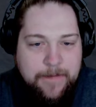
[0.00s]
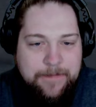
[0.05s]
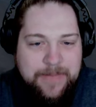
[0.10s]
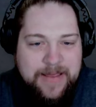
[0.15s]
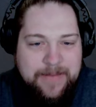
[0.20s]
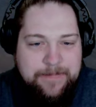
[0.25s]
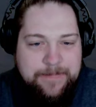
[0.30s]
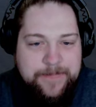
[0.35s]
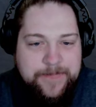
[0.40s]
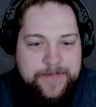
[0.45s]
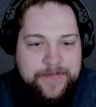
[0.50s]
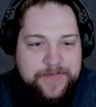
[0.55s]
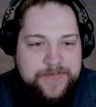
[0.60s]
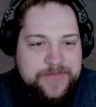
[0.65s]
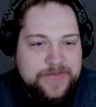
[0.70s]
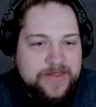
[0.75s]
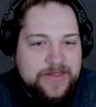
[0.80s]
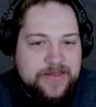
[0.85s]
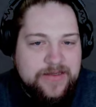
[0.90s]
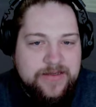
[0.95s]
Pop.
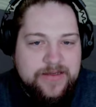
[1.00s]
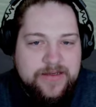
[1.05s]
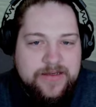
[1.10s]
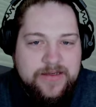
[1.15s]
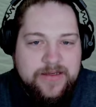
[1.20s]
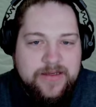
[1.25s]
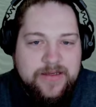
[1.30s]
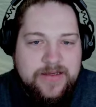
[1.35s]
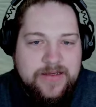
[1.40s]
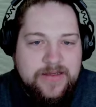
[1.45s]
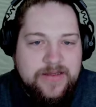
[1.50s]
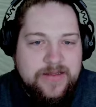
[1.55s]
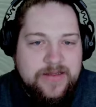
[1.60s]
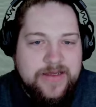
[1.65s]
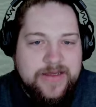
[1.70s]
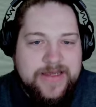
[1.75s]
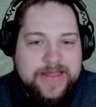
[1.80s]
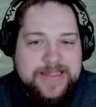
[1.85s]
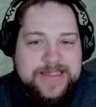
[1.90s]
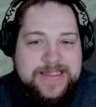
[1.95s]

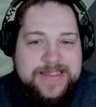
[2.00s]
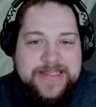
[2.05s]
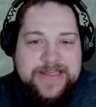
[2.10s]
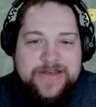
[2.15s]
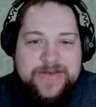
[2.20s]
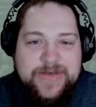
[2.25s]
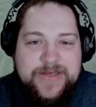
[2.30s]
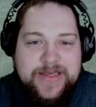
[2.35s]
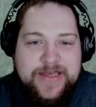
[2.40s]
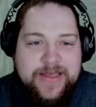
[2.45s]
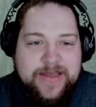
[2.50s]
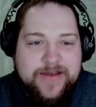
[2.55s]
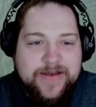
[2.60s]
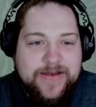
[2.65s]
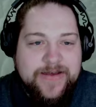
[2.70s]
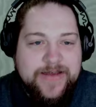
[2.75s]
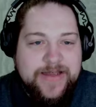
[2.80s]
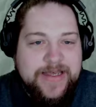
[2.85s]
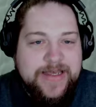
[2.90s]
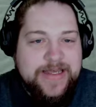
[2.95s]
Look, it's still
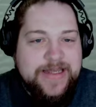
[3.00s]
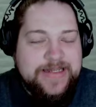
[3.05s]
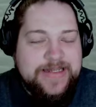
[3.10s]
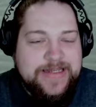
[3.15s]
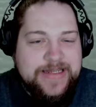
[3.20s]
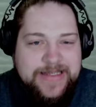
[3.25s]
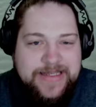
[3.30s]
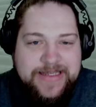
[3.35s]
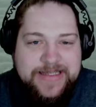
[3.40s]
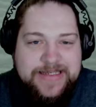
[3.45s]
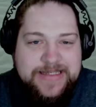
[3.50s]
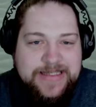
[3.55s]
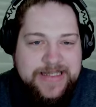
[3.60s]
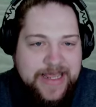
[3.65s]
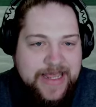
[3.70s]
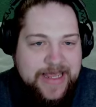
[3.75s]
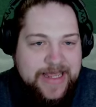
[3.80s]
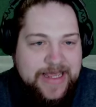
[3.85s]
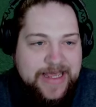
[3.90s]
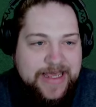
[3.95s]
here to this
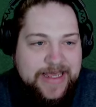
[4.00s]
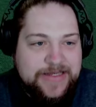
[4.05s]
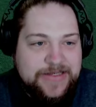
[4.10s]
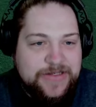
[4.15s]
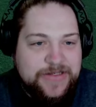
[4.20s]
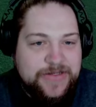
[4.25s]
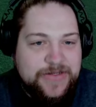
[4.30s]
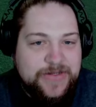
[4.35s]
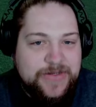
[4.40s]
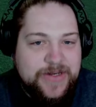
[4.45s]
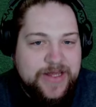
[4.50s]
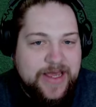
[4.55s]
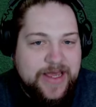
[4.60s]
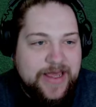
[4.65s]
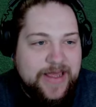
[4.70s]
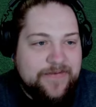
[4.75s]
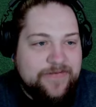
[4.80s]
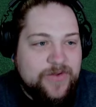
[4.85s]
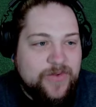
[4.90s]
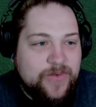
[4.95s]
day, guys. You do
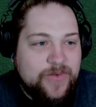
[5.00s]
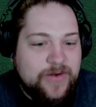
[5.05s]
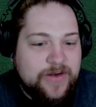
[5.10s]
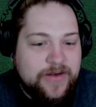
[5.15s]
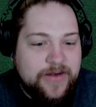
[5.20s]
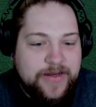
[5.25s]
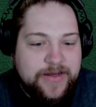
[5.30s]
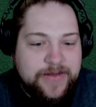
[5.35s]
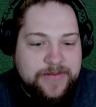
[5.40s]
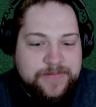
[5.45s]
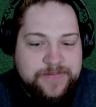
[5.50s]
not have to worry.